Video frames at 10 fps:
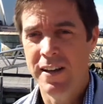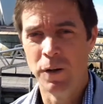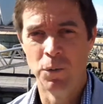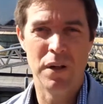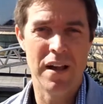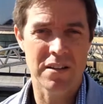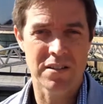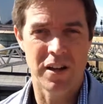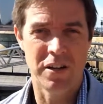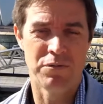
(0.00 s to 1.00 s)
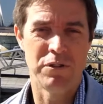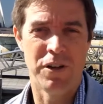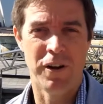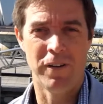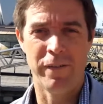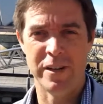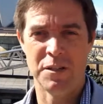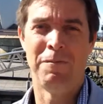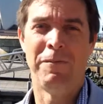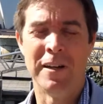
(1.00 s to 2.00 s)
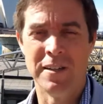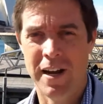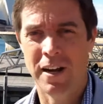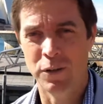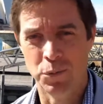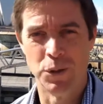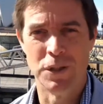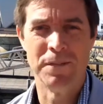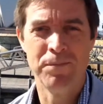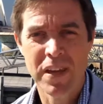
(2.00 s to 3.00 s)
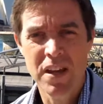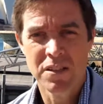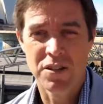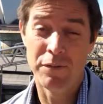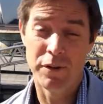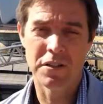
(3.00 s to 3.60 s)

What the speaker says: it'll blast those return on investment figures out of the water. So